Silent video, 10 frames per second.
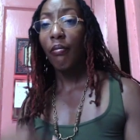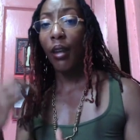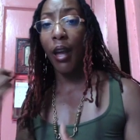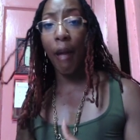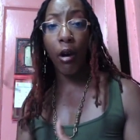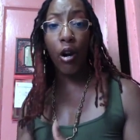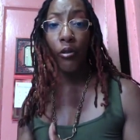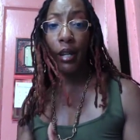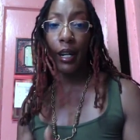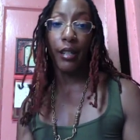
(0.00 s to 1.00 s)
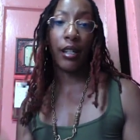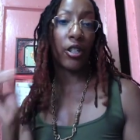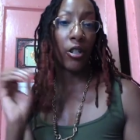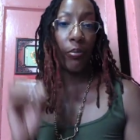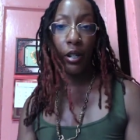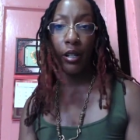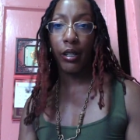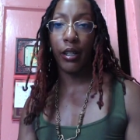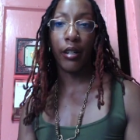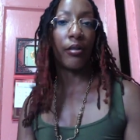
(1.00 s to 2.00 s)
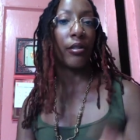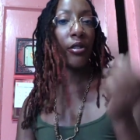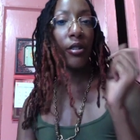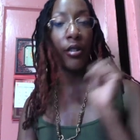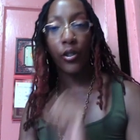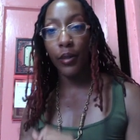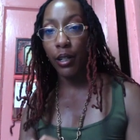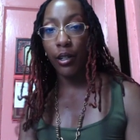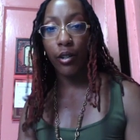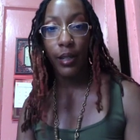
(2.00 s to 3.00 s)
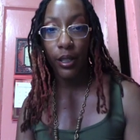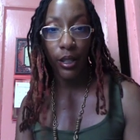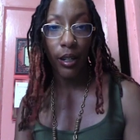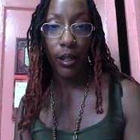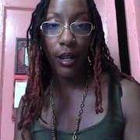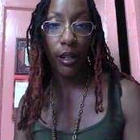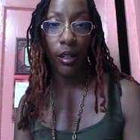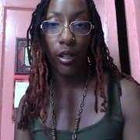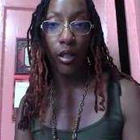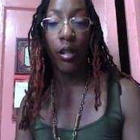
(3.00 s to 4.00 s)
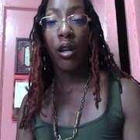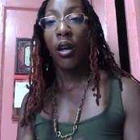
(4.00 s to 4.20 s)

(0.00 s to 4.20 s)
had my own echinacea, put it in there. Started drinking the green tea and echinacea.